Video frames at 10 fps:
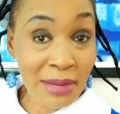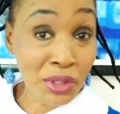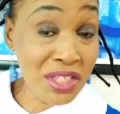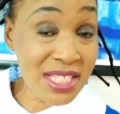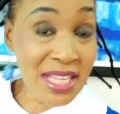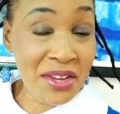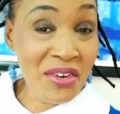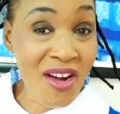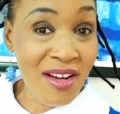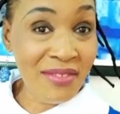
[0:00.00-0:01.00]
I'm going to see
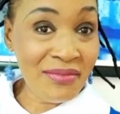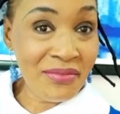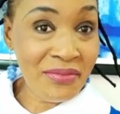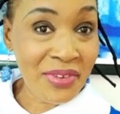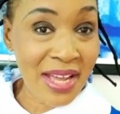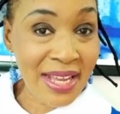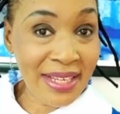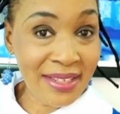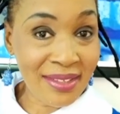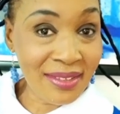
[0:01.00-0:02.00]
you all
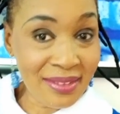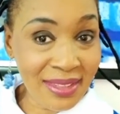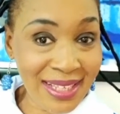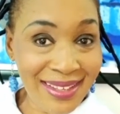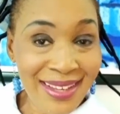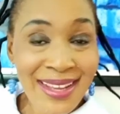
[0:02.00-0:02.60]
finally.